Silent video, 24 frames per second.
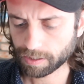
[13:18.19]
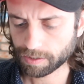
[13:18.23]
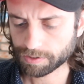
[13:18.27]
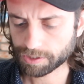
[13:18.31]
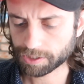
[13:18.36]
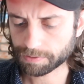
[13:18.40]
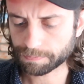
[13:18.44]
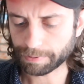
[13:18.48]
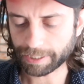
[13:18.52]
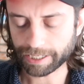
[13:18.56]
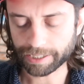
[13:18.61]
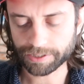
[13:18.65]

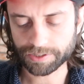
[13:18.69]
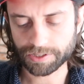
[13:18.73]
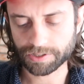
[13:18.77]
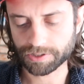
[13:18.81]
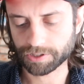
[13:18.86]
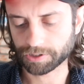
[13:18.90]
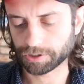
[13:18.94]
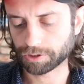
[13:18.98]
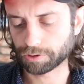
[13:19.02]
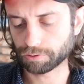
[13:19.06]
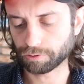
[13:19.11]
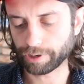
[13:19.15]
Spanx is
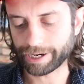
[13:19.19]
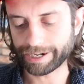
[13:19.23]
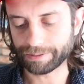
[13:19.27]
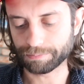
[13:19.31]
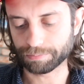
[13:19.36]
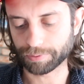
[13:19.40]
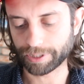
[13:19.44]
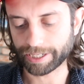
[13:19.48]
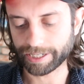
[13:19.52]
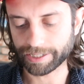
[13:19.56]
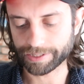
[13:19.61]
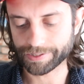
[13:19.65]
a
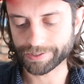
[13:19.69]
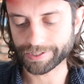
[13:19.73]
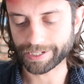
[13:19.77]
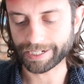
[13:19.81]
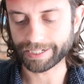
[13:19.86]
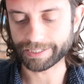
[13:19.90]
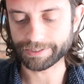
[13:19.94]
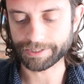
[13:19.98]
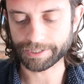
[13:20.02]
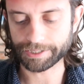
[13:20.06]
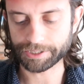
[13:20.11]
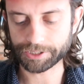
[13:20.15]
great brand.
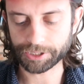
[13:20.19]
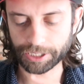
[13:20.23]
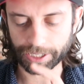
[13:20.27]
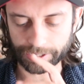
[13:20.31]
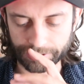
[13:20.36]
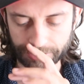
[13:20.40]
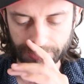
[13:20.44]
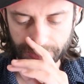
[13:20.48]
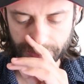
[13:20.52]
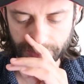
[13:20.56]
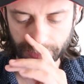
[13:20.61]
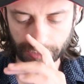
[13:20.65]
I did
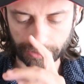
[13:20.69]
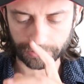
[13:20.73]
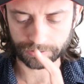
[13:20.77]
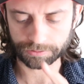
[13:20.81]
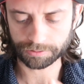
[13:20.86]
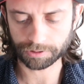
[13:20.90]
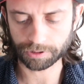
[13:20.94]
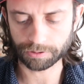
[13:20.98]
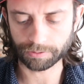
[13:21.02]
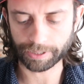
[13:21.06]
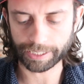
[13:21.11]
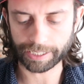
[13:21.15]
check the
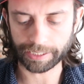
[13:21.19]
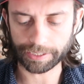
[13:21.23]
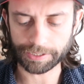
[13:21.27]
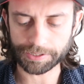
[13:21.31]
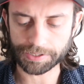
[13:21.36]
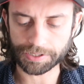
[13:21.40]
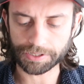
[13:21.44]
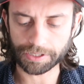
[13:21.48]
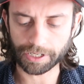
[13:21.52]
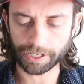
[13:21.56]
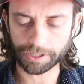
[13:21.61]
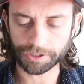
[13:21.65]
sell-through, and
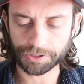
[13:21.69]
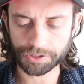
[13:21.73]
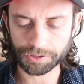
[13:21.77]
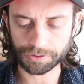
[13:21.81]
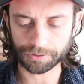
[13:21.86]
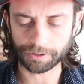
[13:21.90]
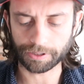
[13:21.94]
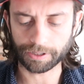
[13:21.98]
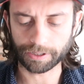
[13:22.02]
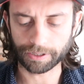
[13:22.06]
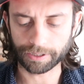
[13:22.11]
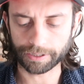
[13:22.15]
it's not as
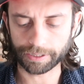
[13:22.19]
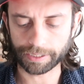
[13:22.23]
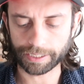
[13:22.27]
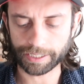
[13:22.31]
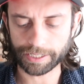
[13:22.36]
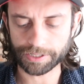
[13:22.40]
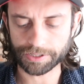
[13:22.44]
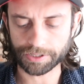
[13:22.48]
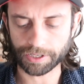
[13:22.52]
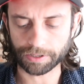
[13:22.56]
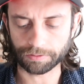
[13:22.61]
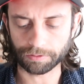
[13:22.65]
strong
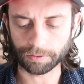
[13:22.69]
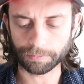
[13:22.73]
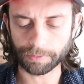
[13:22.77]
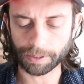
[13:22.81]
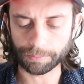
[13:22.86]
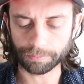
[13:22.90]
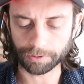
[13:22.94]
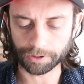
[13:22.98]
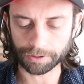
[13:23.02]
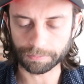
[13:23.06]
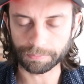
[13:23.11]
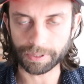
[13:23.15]
as I
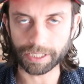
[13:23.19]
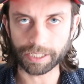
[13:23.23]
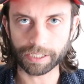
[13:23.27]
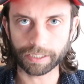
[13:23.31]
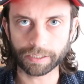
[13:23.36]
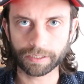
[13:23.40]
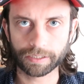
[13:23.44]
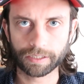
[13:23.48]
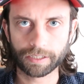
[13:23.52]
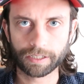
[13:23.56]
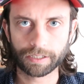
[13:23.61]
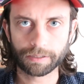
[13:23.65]
remember it
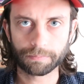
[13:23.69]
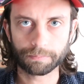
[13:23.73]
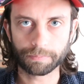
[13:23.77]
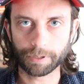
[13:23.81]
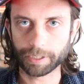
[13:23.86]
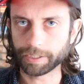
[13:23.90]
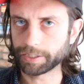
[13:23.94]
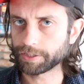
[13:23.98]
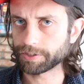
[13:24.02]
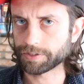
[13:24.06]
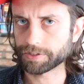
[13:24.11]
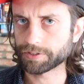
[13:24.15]
being,
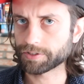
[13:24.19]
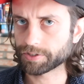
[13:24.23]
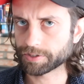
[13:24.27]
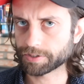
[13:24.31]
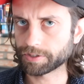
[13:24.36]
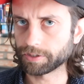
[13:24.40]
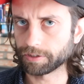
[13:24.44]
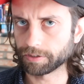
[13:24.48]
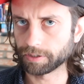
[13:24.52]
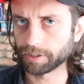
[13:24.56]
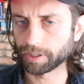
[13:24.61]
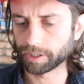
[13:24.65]
but it's
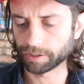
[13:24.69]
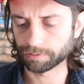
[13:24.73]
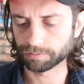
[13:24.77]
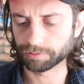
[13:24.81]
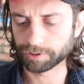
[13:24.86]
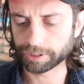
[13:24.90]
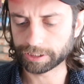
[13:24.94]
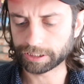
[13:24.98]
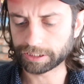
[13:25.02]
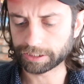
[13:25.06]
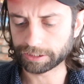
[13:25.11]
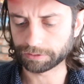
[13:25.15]
still a
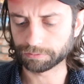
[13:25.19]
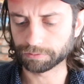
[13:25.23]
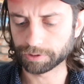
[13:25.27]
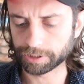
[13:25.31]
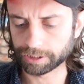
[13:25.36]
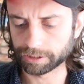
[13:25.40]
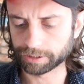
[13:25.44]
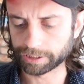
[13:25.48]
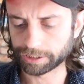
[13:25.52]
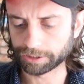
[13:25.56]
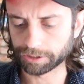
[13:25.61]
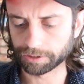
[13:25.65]
really,
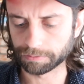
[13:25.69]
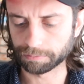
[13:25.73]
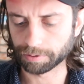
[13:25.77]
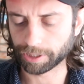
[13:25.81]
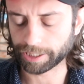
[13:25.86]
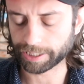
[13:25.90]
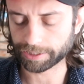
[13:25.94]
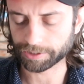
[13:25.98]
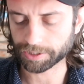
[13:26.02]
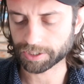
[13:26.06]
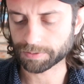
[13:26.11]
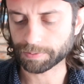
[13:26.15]
really good
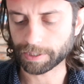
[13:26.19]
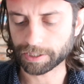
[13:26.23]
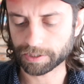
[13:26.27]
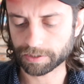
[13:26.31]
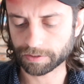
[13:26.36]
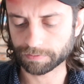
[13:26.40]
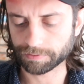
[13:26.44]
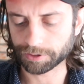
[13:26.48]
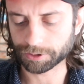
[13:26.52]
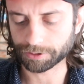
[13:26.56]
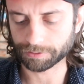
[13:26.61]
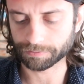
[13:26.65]
brand,
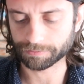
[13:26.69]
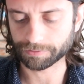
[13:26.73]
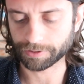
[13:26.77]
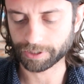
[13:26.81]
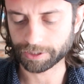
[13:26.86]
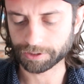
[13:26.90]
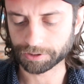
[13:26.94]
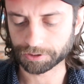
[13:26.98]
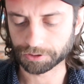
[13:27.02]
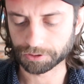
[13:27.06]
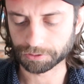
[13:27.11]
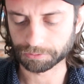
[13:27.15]
especially if you can
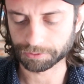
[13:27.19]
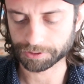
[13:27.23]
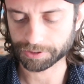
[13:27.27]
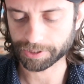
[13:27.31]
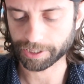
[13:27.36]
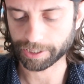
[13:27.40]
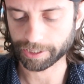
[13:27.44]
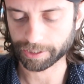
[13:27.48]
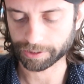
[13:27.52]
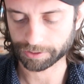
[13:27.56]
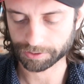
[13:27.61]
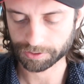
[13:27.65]
find it new with
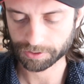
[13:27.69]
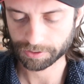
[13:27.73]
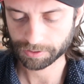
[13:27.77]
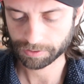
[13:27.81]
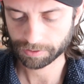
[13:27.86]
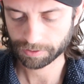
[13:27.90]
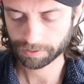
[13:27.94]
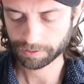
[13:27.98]
tags.